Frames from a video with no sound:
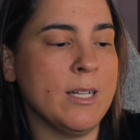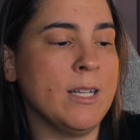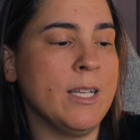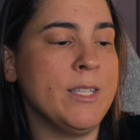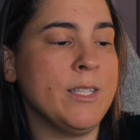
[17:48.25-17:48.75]

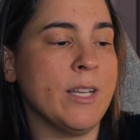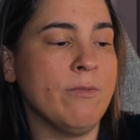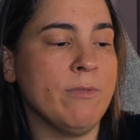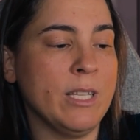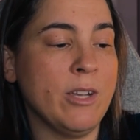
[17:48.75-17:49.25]
He's done a
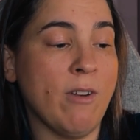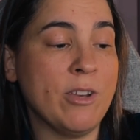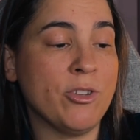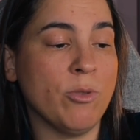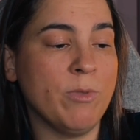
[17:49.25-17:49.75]
really great
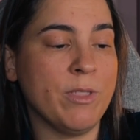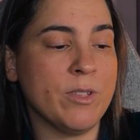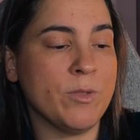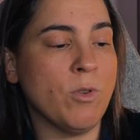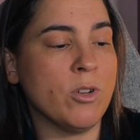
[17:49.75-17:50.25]
job with
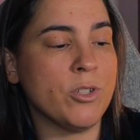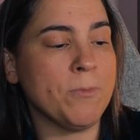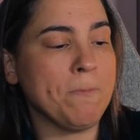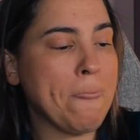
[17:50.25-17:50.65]
this watch.